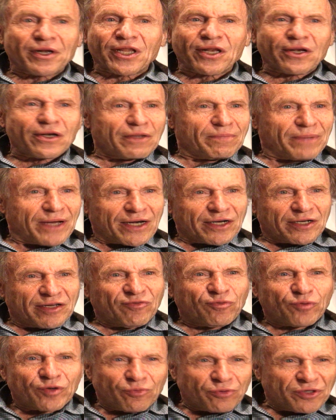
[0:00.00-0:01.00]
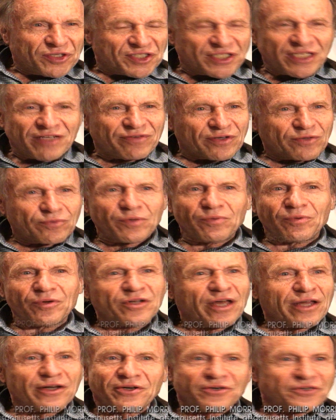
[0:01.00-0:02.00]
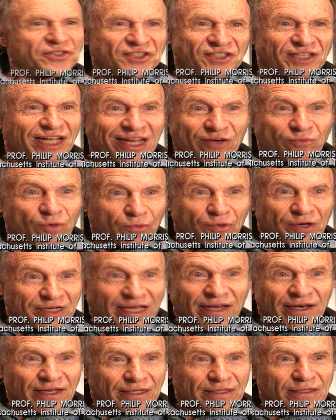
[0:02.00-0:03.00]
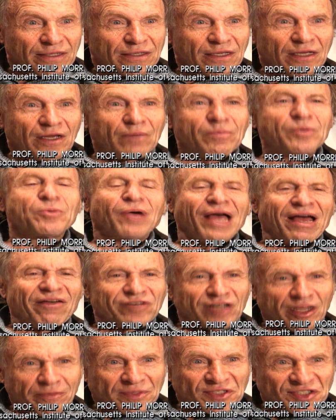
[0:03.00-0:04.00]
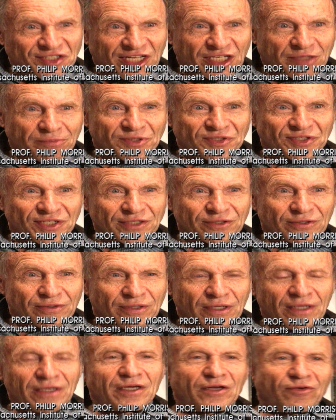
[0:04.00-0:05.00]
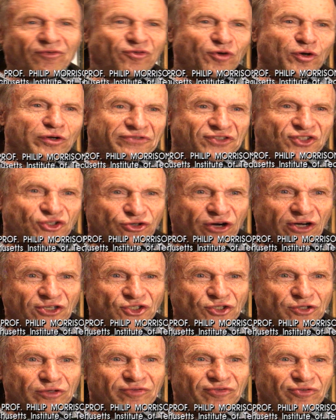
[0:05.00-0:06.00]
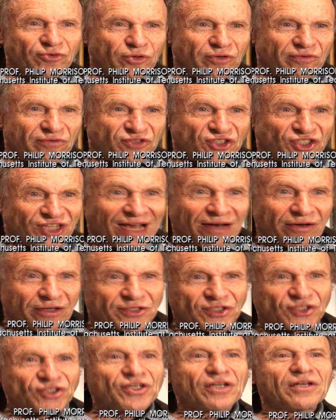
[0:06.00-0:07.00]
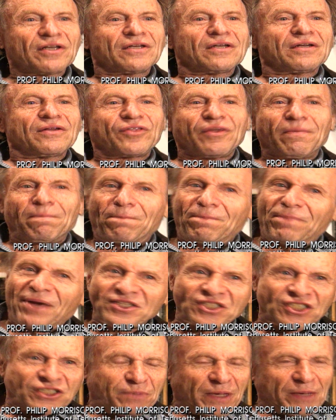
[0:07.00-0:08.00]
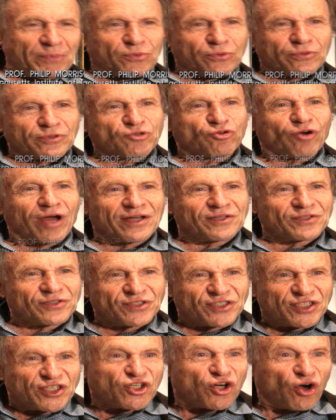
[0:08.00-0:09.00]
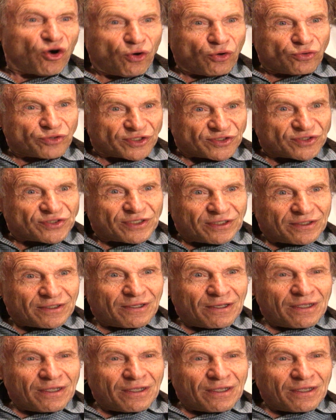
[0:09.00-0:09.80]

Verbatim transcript: very little about it. If we receive it, we will not understand what we're getting, but we'll have an unmistakable signal, full of structure, full of challenge. The best people will try to decode it,